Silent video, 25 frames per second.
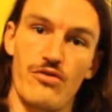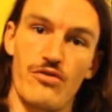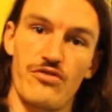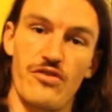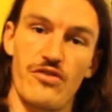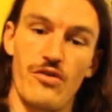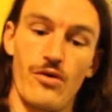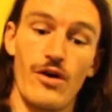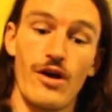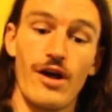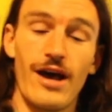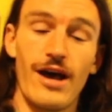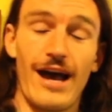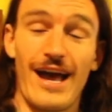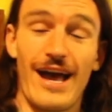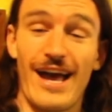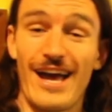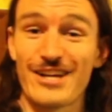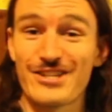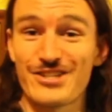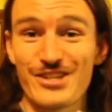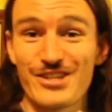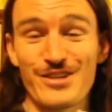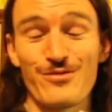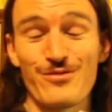So I
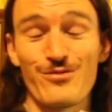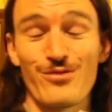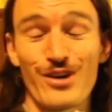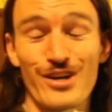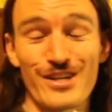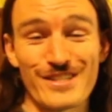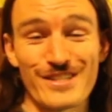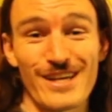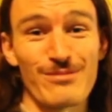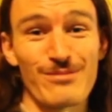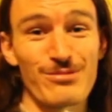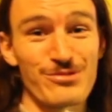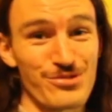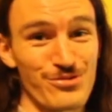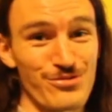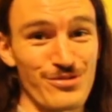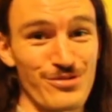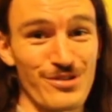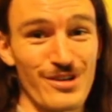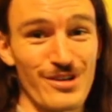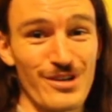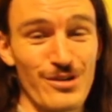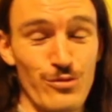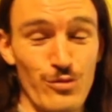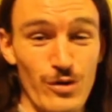actually will be
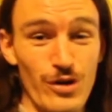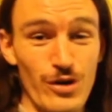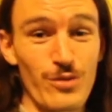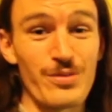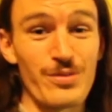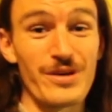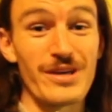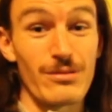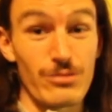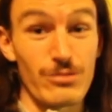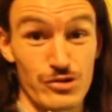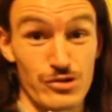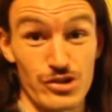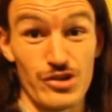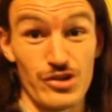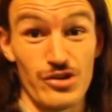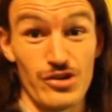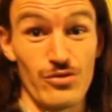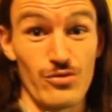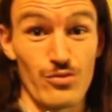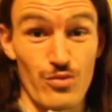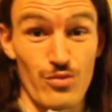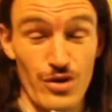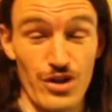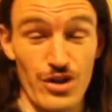able to
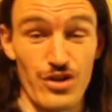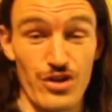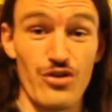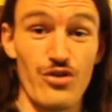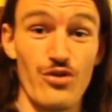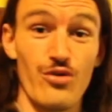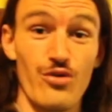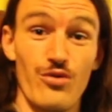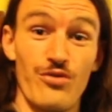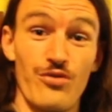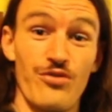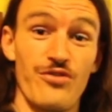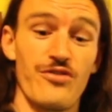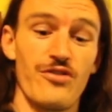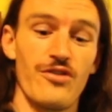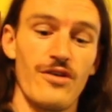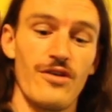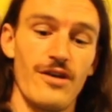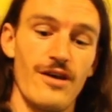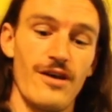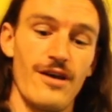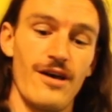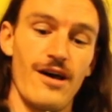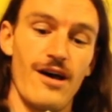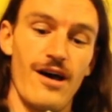reuse
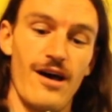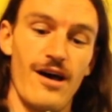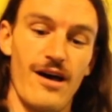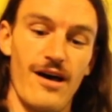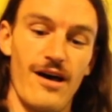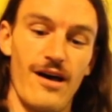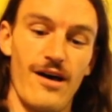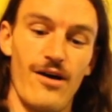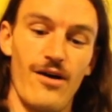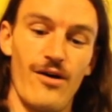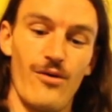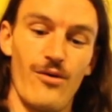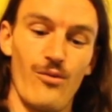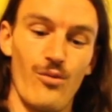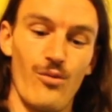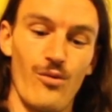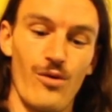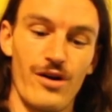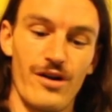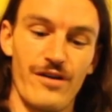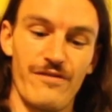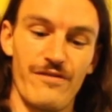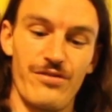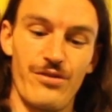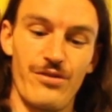one
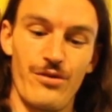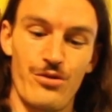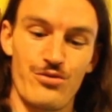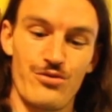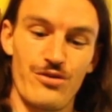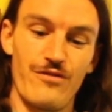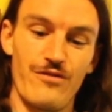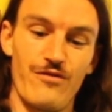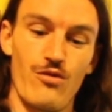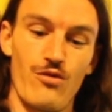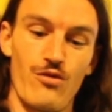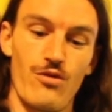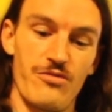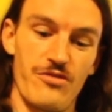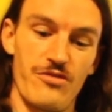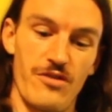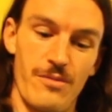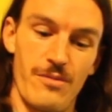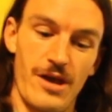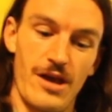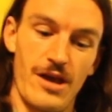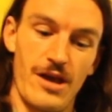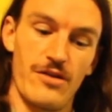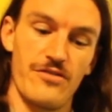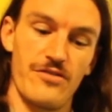of the 3 forms I
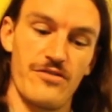made.